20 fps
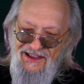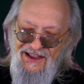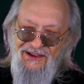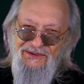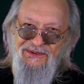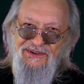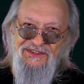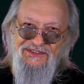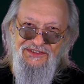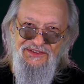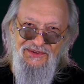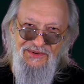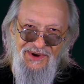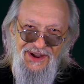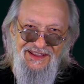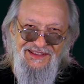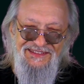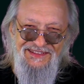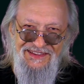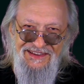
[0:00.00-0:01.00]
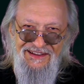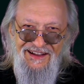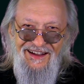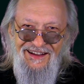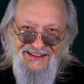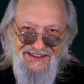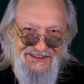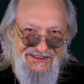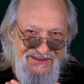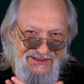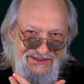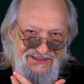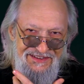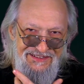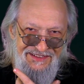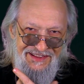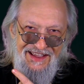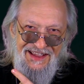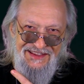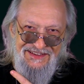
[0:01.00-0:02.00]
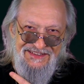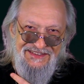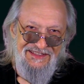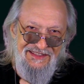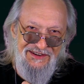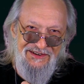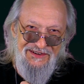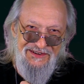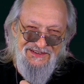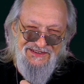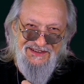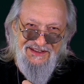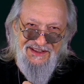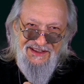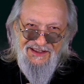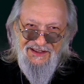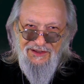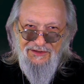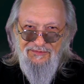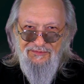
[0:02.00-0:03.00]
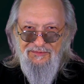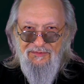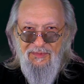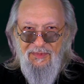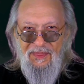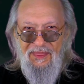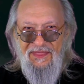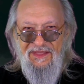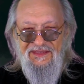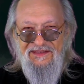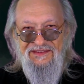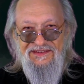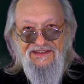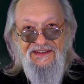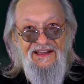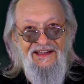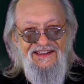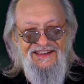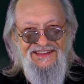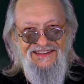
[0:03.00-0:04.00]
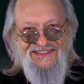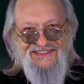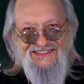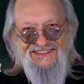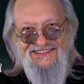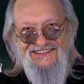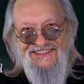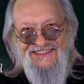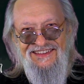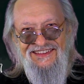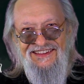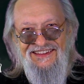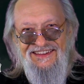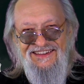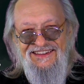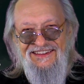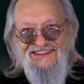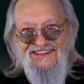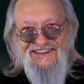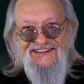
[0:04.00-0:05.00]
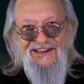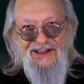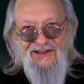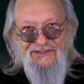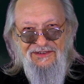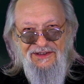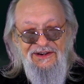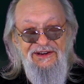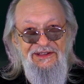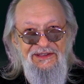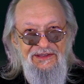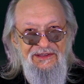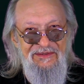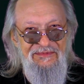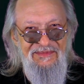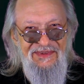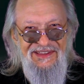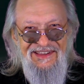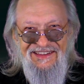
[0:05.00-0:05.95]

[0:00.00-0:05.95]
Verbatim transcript: I was greatly honored last Thursday night. Chavarim.